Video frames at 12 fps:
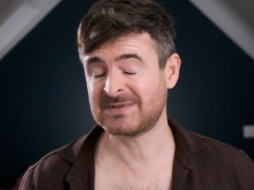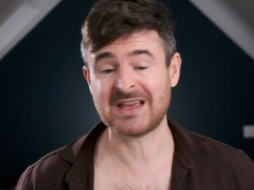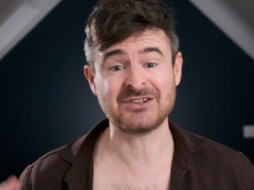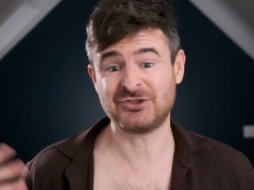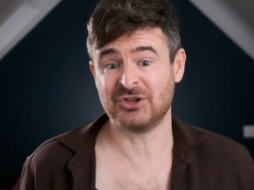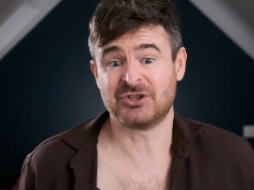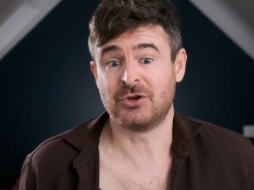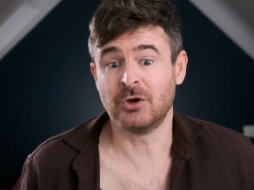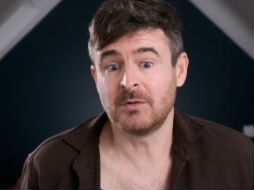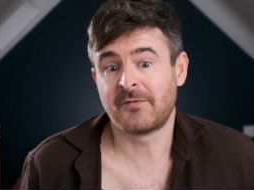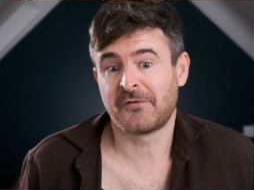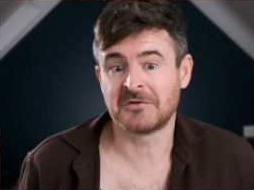That's just
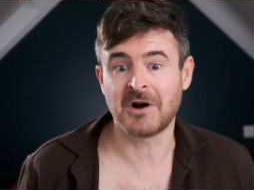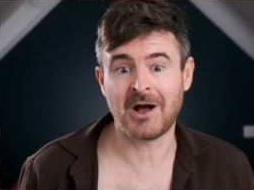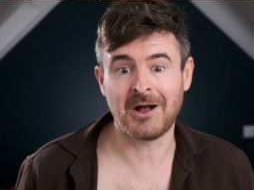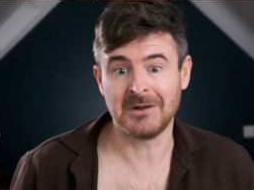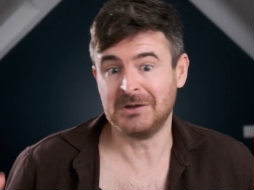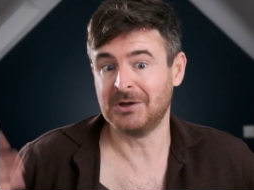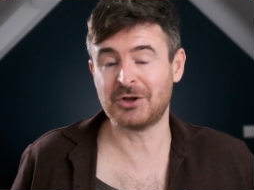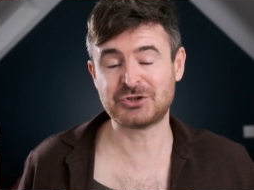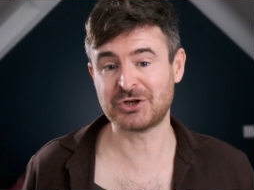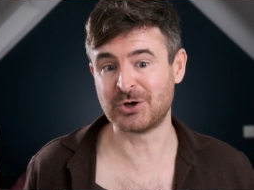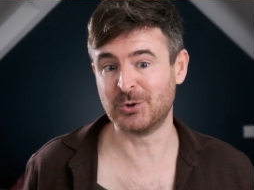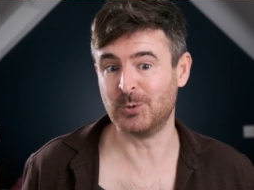good for our
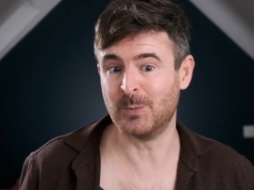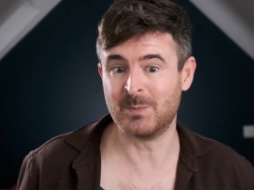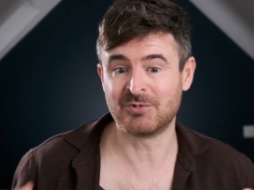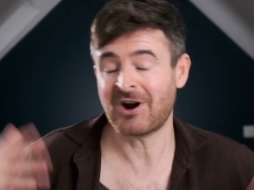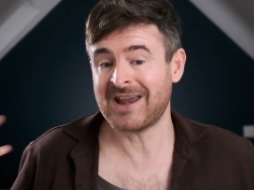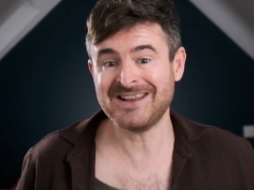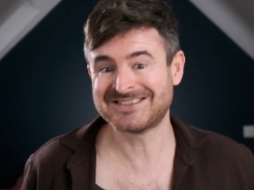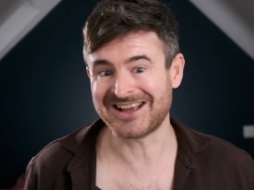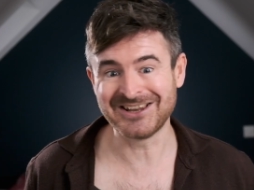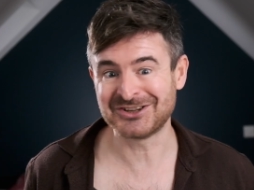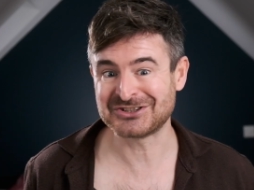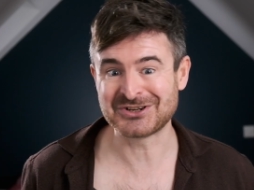logical brains, our
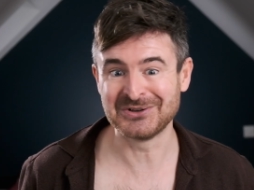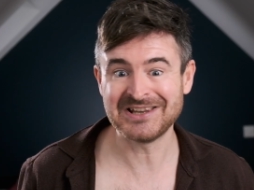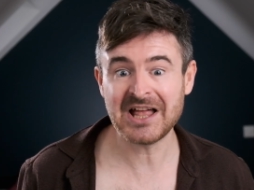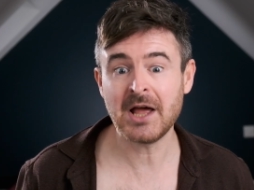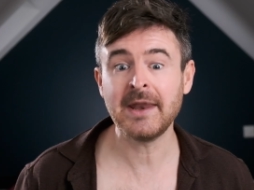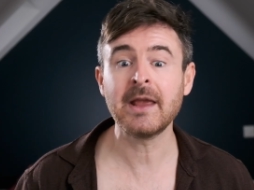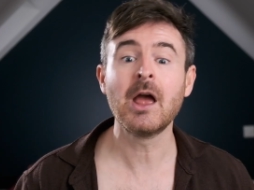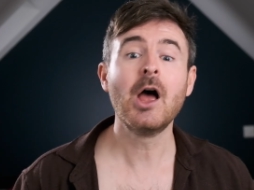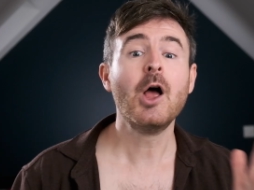logical learning,